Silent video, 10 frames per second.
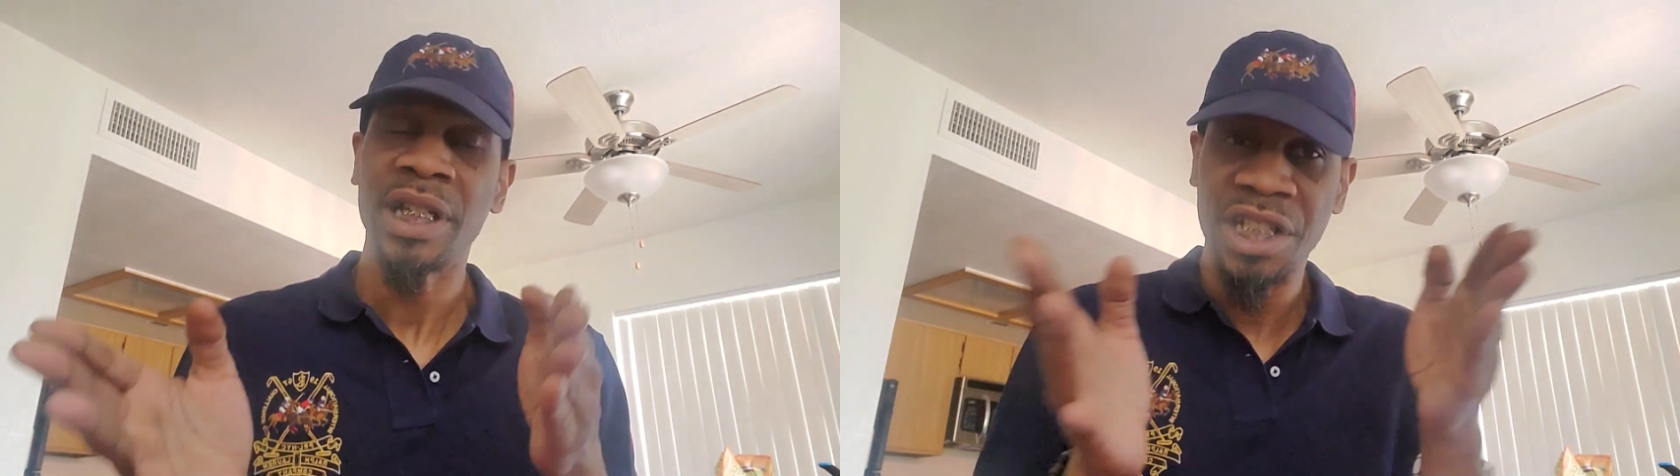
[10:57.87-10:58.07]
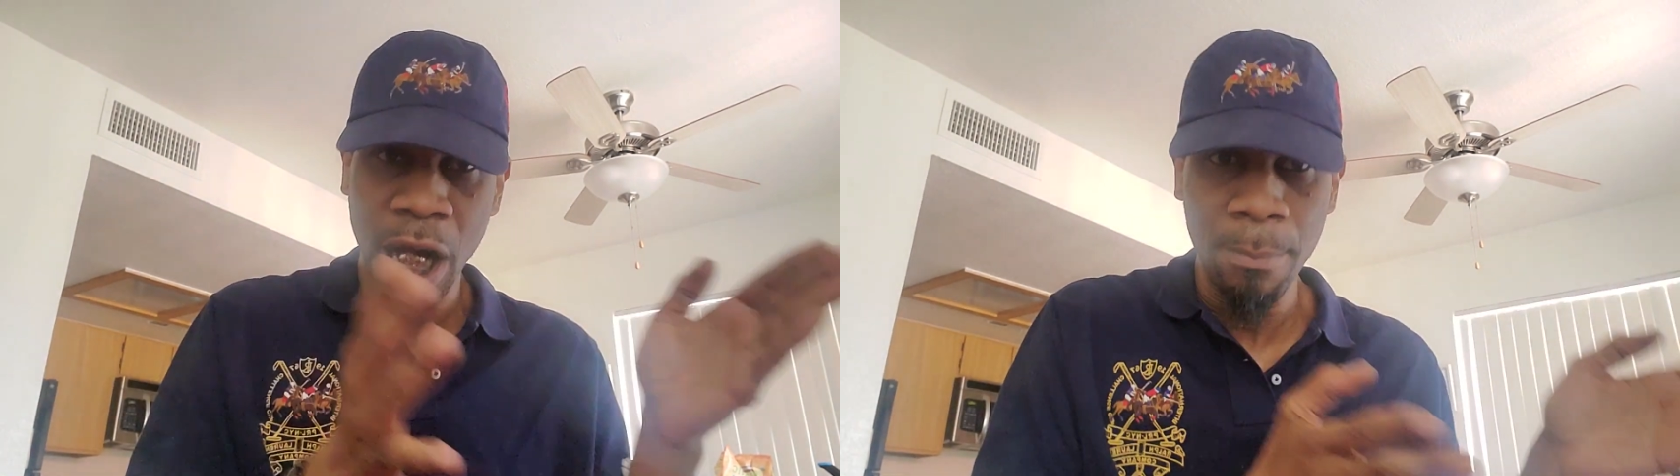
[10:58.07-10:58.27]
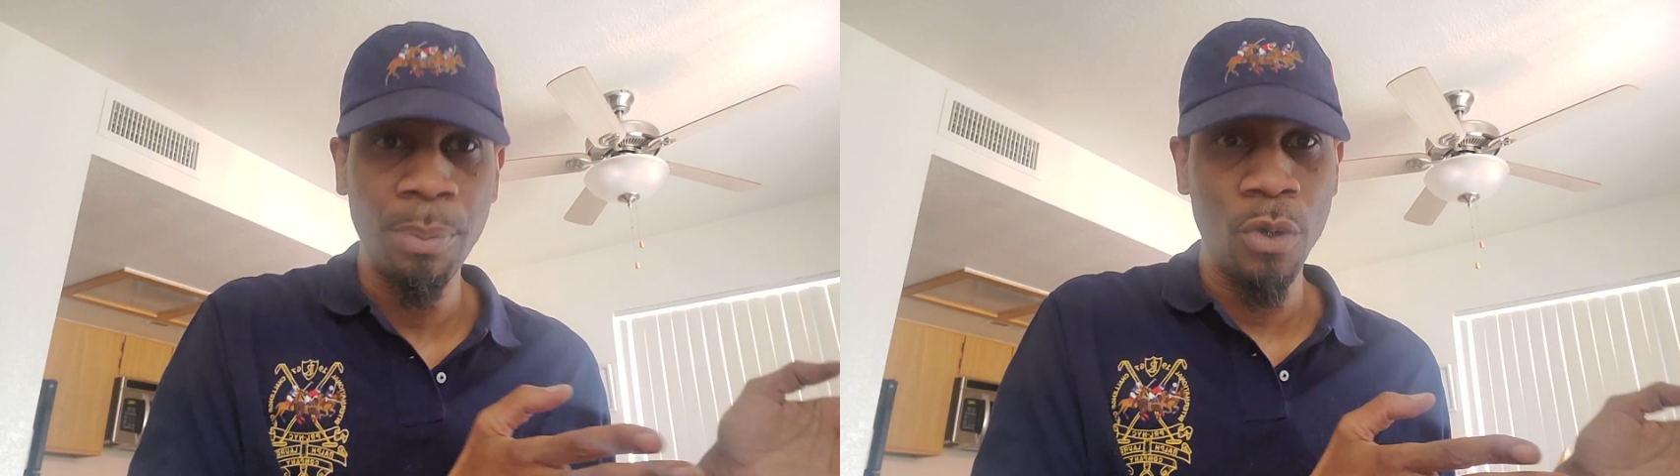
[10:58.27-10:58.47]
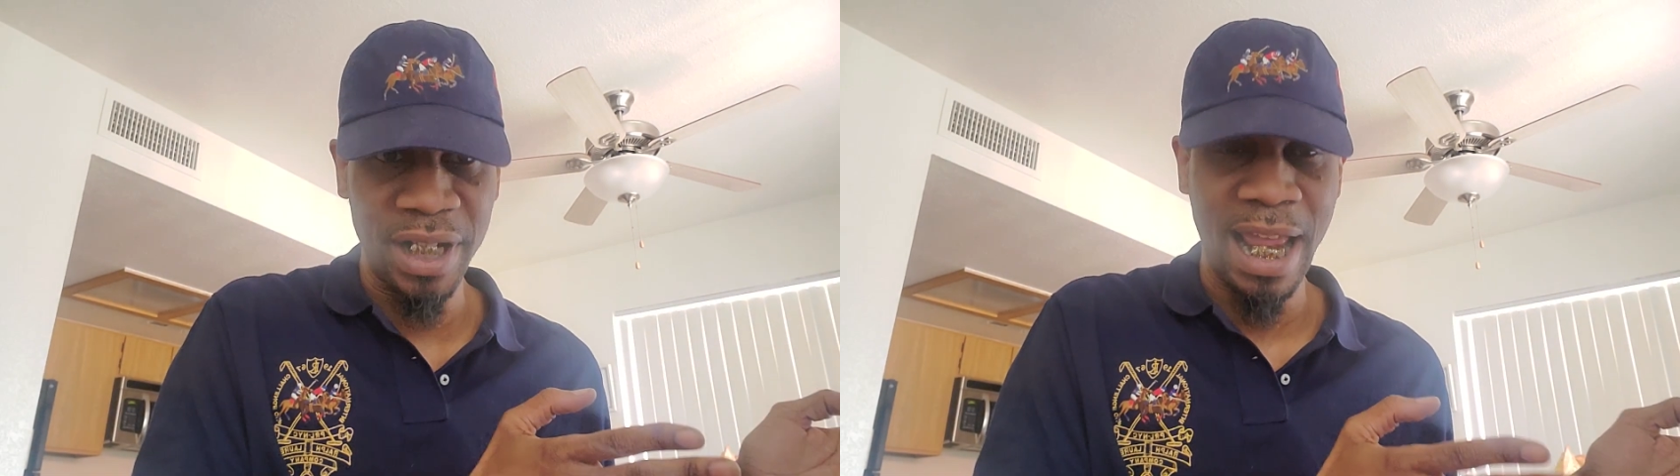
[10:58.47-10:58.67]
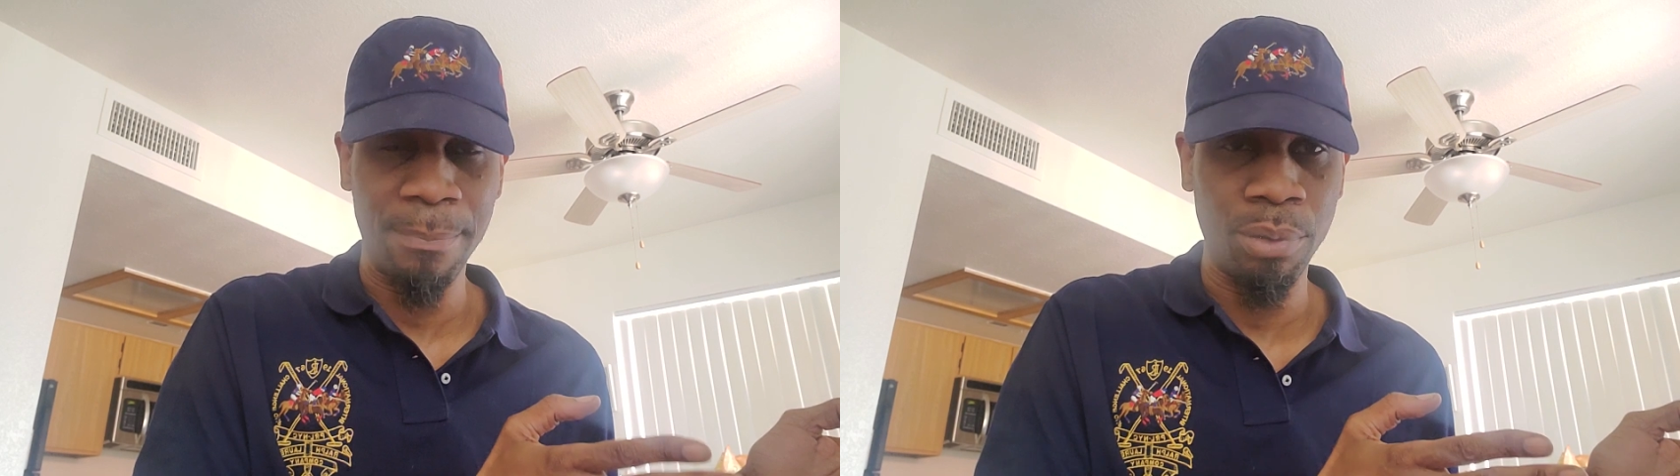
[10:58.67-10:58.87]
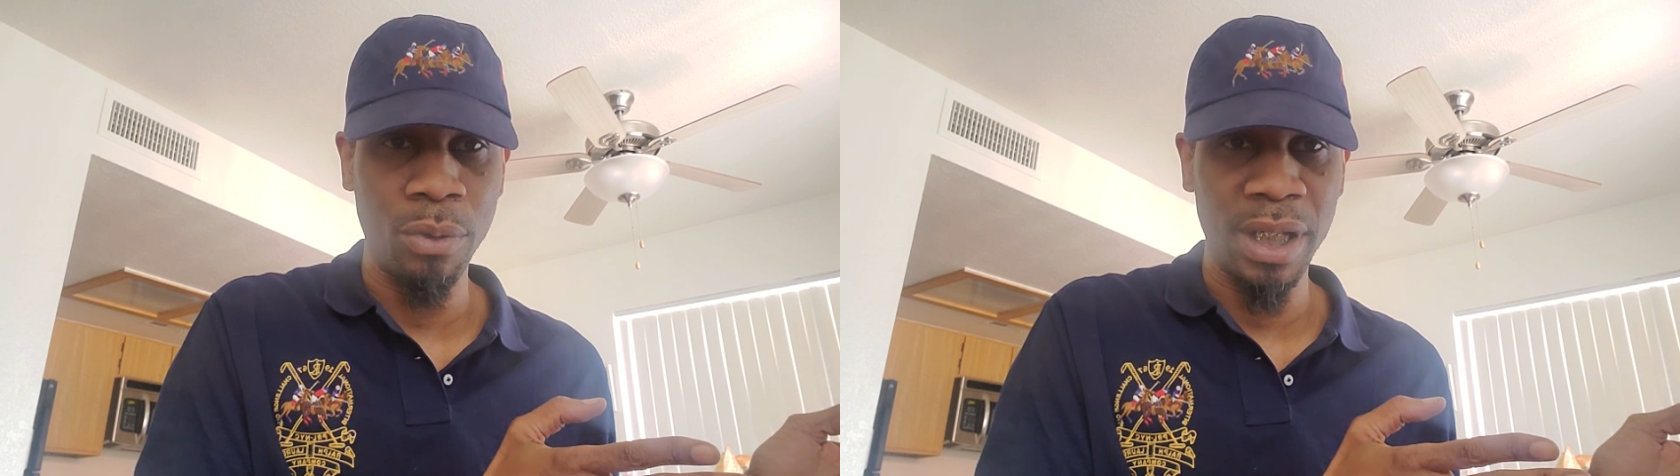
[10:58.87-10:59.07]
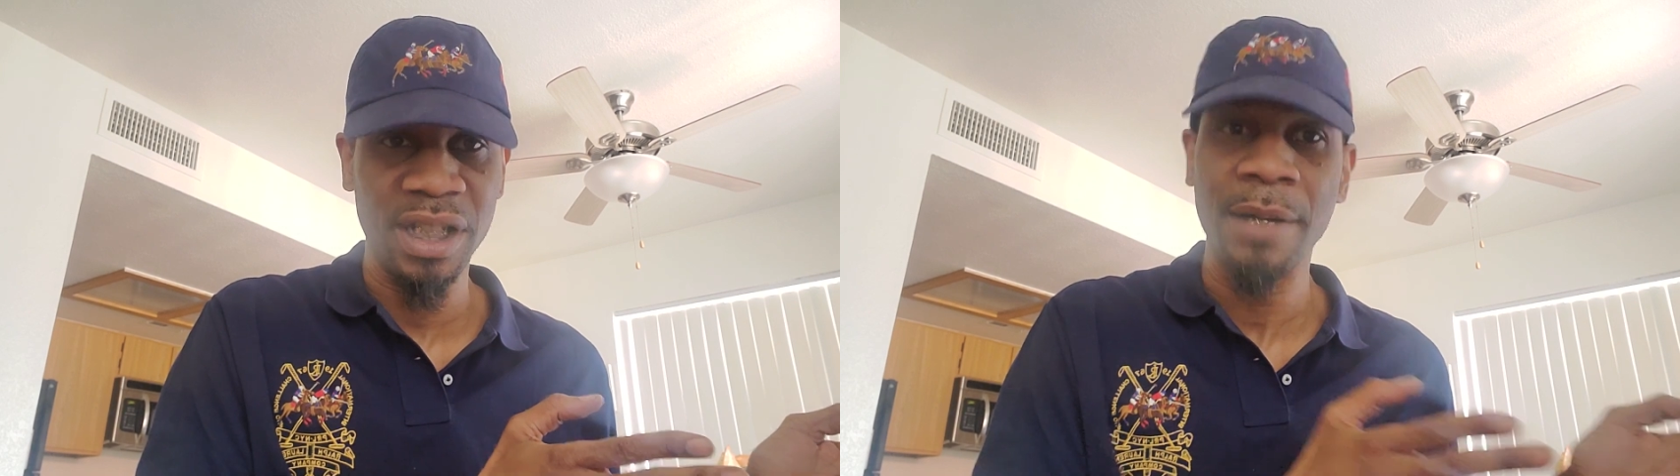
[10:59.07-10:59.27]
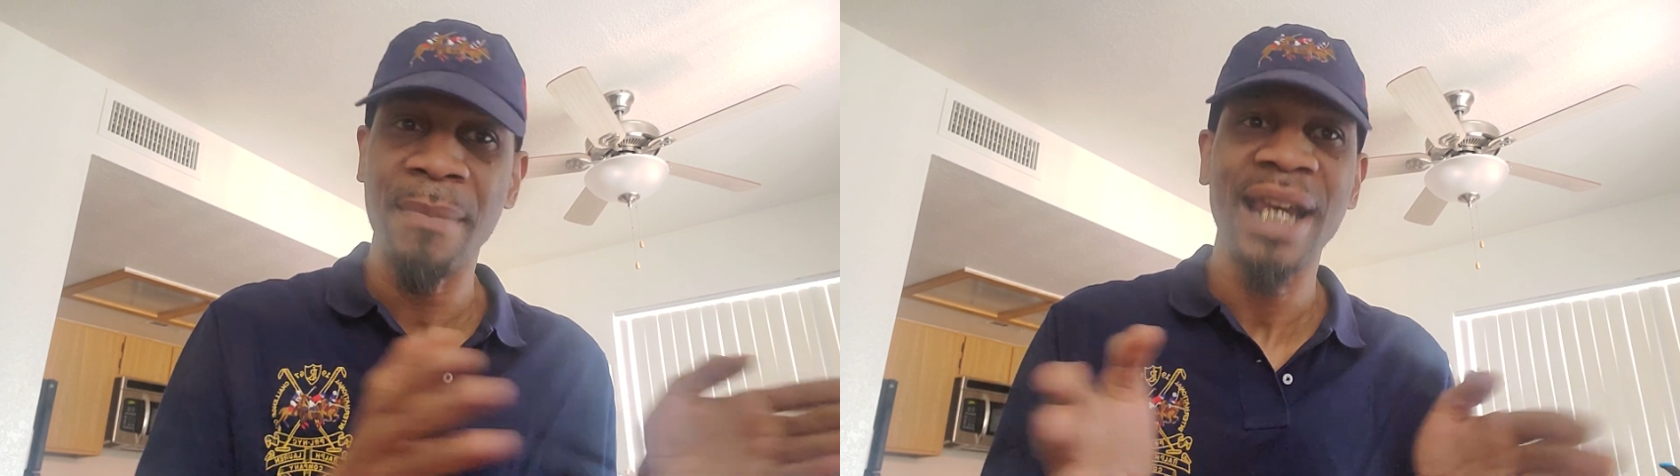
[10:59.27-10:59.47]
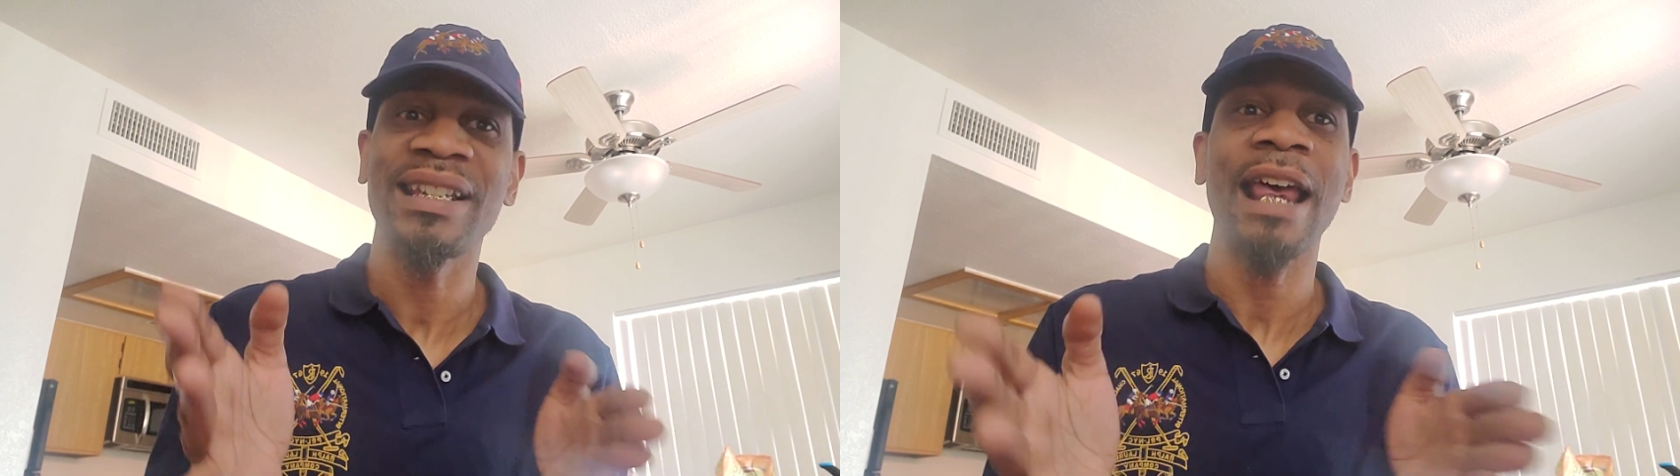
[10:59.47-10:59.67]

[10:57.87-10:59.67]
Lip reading: dump on that boy, to make